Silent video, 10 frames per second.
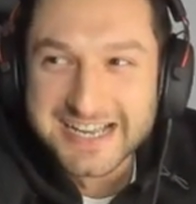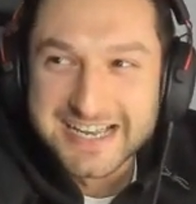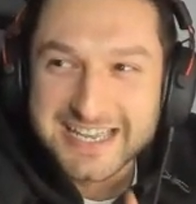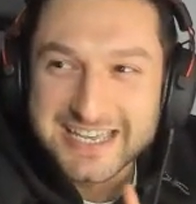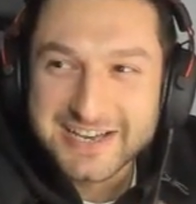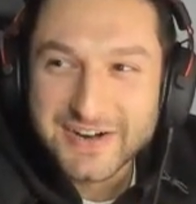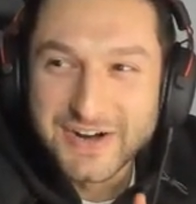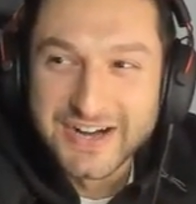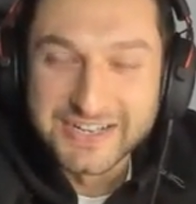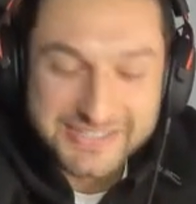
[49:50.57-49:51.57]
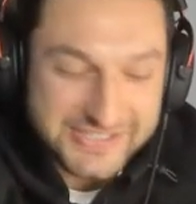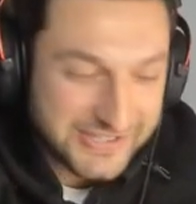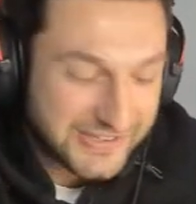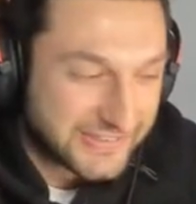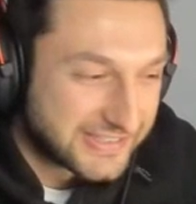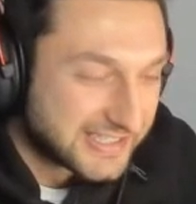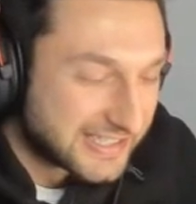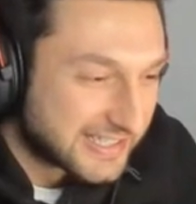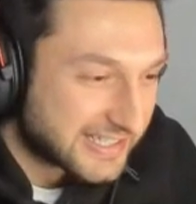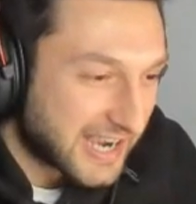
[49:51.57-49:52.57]
He also,
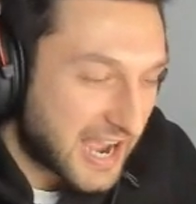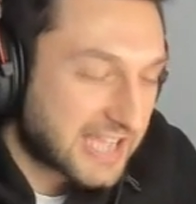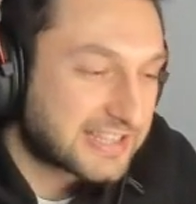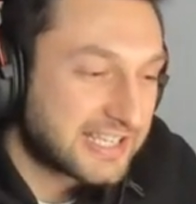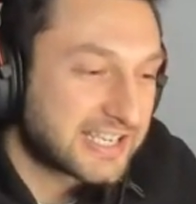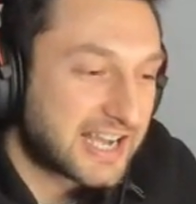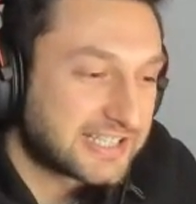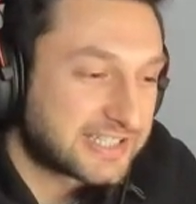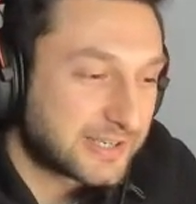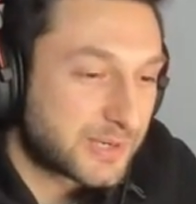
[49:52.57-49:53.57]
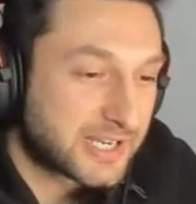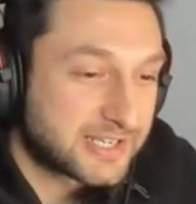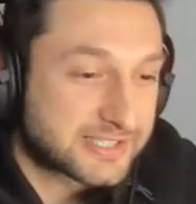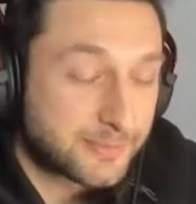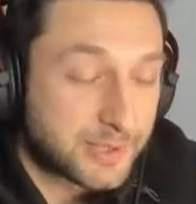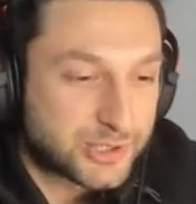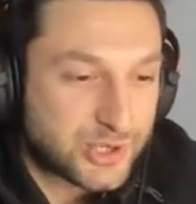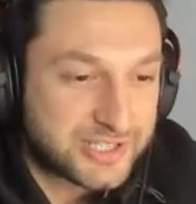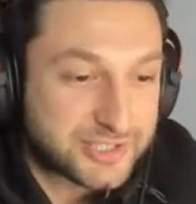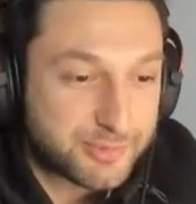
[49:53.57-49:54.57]
I think what it is. I'm not
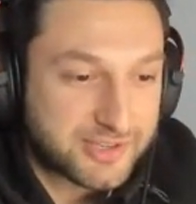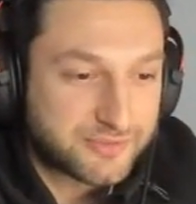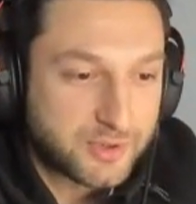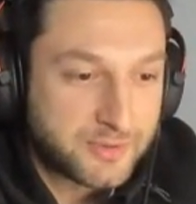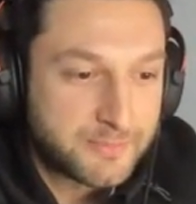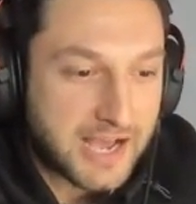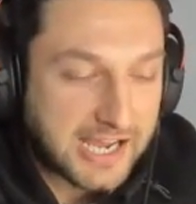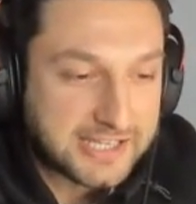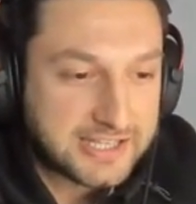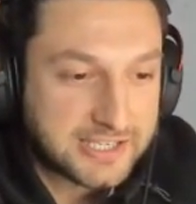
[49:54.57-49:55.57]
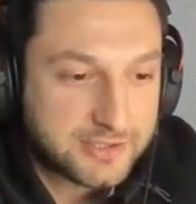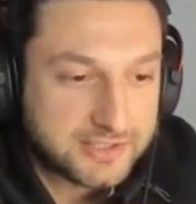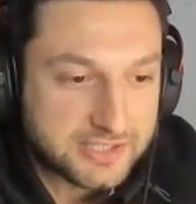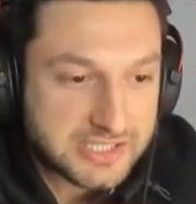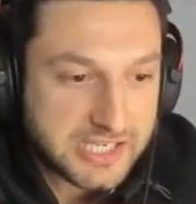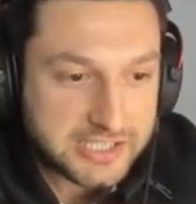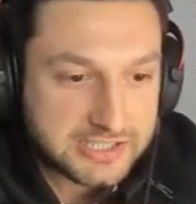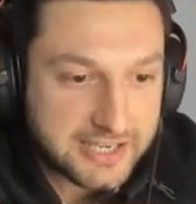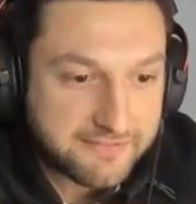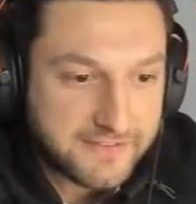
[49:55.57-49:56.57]
trying to speak for him. I think the second
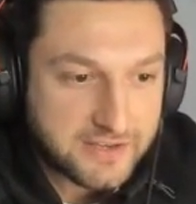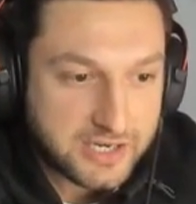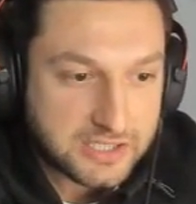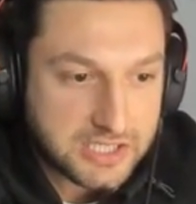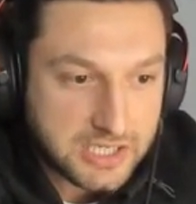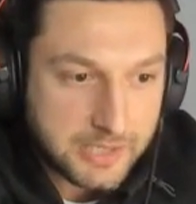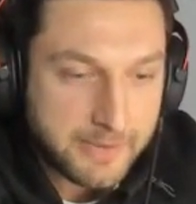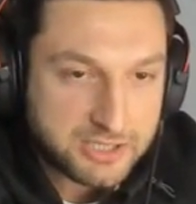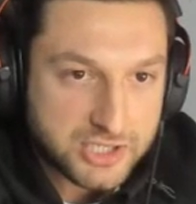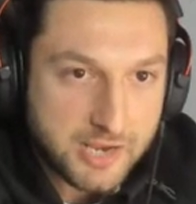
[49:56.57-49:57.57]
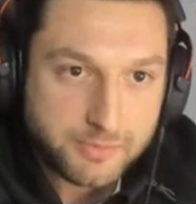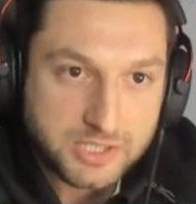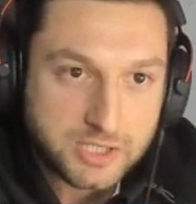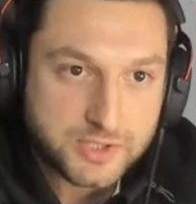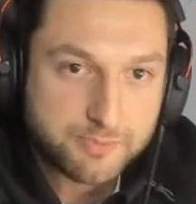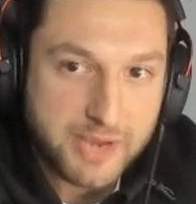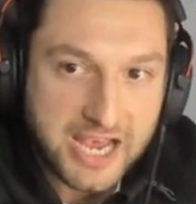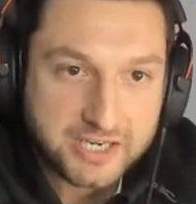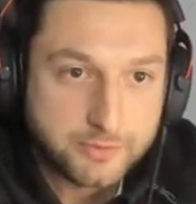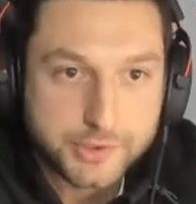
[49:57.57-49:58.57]
that Fiorentina match happened years
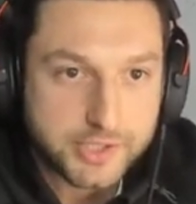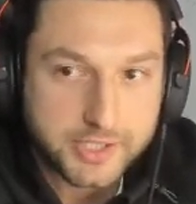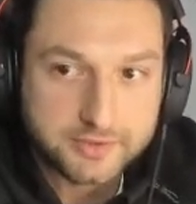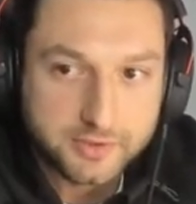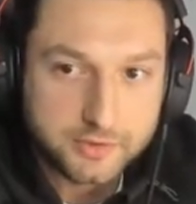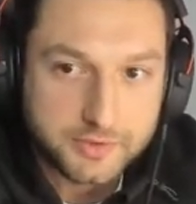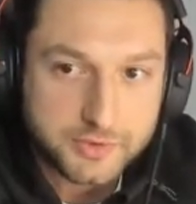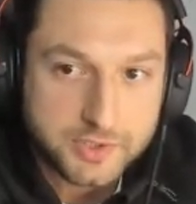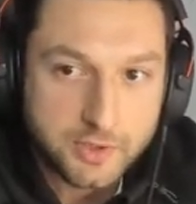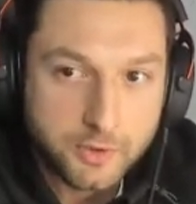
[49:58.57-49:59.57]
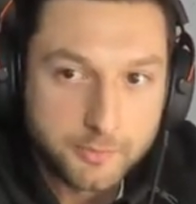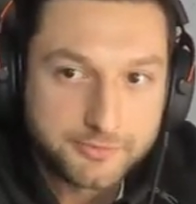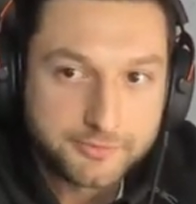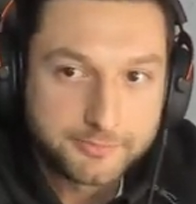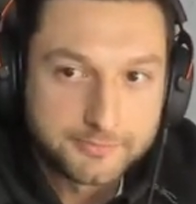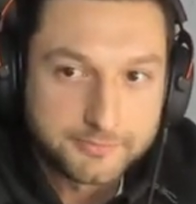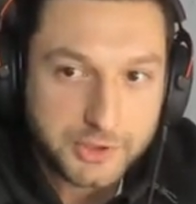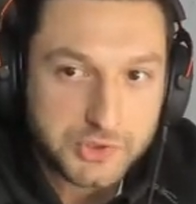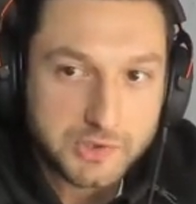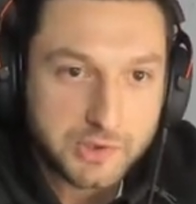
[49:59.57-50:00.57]
back, he was like, "There's no hope.
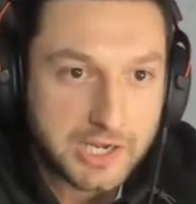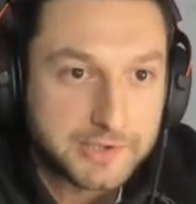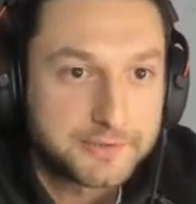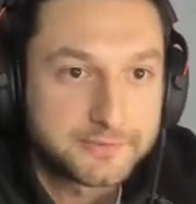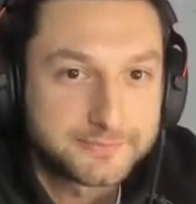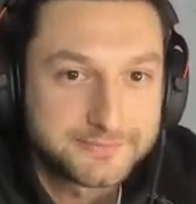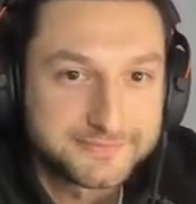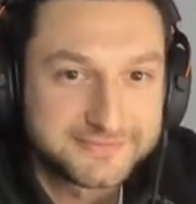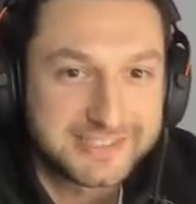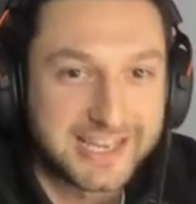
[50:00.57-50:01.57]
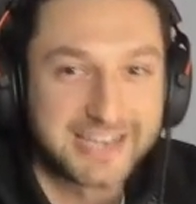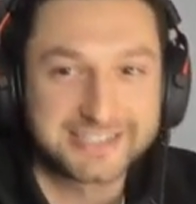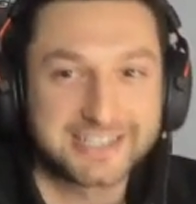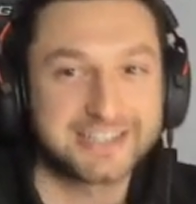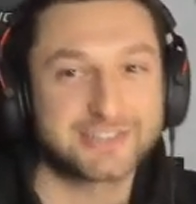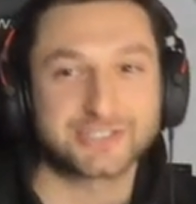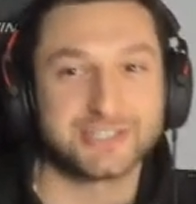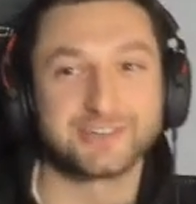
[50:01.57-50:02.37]
There's no God." There's no